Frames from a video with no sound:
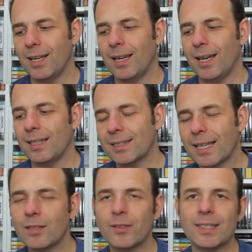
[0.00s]
And it's
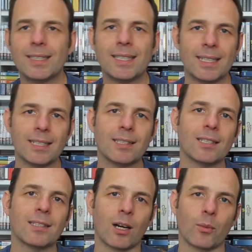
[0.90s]
kind of endearing to
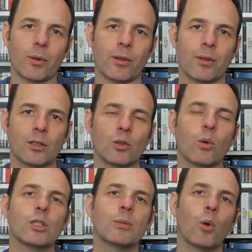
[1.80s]
start with. It's all
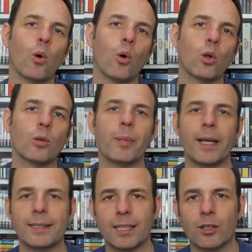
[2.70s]
small,
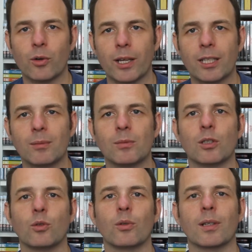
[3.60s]
petty crimes. They're
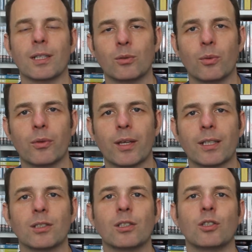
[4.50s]
doing little
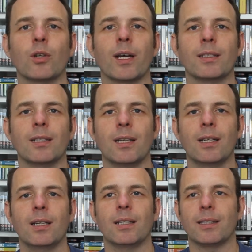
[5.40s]
things to try and
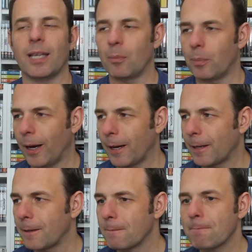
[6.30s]
get
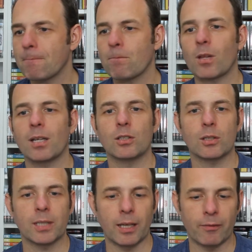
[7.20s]
by,
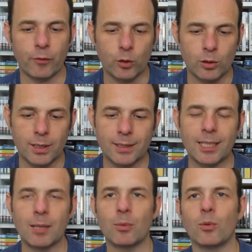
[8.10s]
get food on the
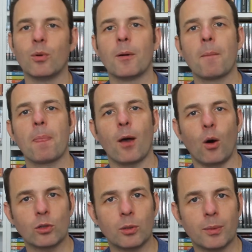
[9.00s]
table.
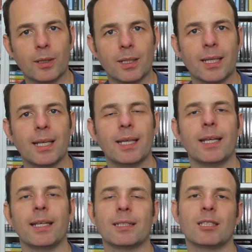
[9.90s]
Ultimately,
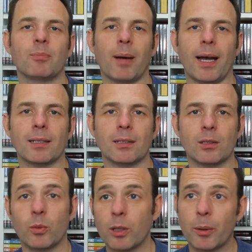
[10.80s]
it expands
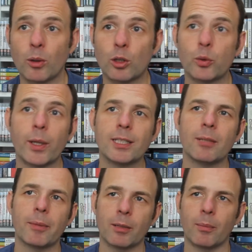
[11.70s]
with about the
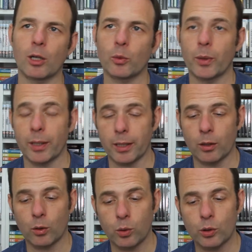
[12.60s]
20-minute mark being the
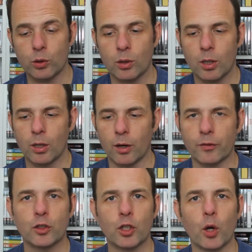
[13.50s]
inclusion of
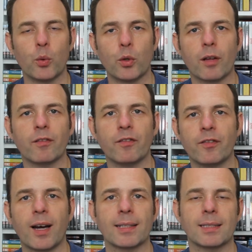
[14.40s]
Chow
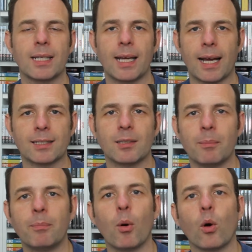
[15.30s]
Yun-Fat as the
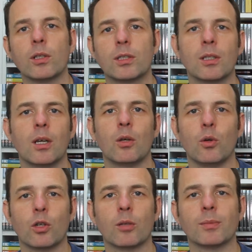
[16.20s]
boss
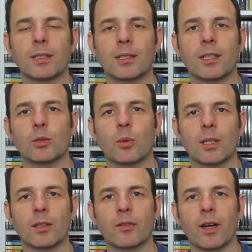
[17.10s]
who comes into this one
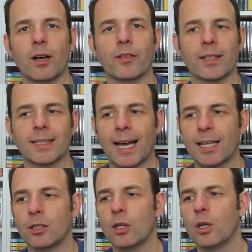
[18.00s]
of a
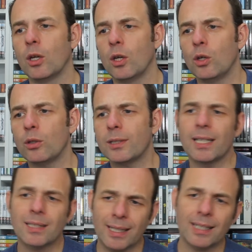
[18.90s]
gang who
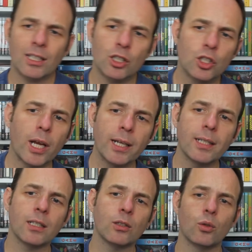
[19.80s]
takes a kind of
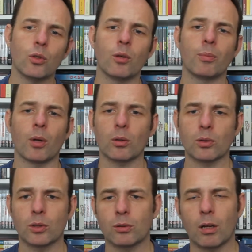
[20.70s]
shining to the brothers,
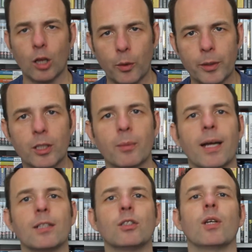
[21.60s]
allowing them
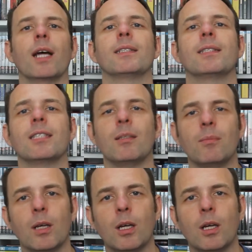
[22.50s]
into his team,